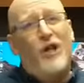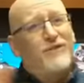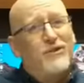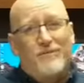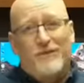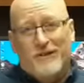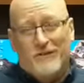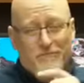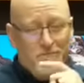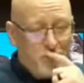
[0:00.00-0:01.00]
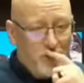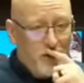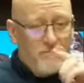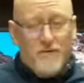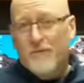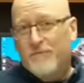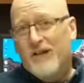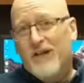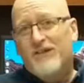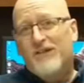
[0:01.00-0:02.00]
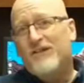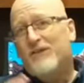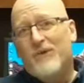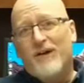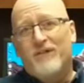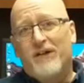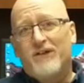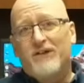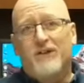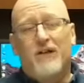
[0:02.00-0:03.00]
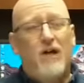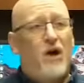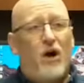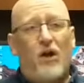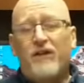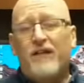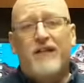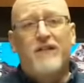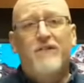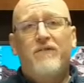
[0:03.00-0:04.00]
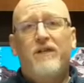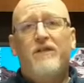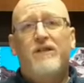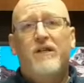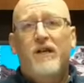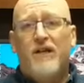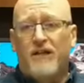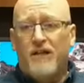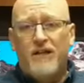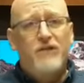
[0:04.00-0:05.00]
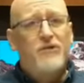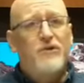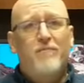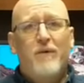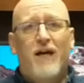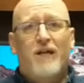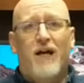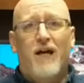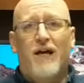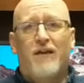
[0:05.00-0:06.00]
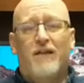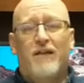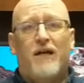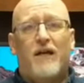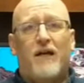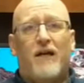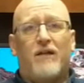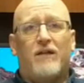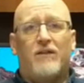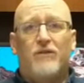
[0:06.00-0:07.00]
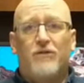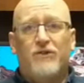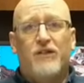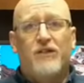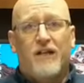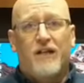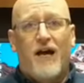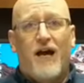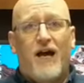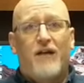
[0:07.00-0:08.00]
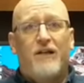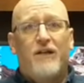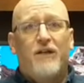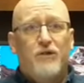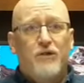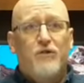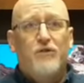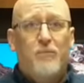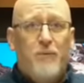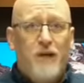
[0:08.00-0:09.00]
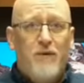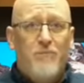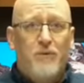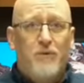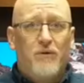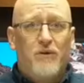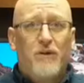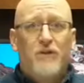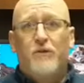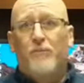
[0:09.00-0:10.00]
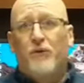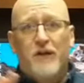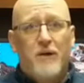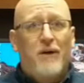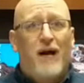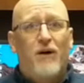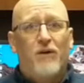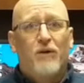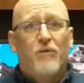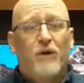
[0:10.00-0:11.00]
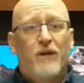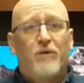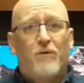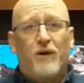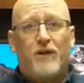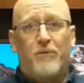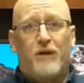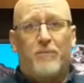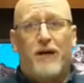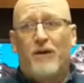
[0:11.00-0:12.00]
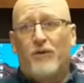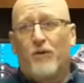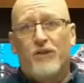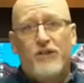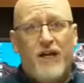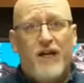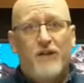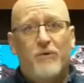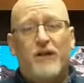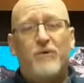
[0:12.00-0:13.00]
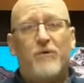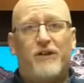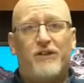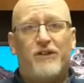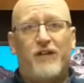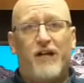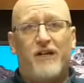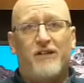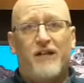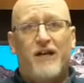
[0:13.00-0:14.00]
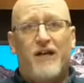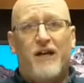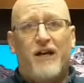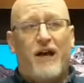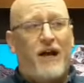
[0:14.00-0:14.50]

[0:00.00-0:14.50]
from the Genesis to Revelation, all the activities in the history of mankind, and you'll see that God used people to bring about what he wanted to bring about or change what he wanted to change. Outside of creation,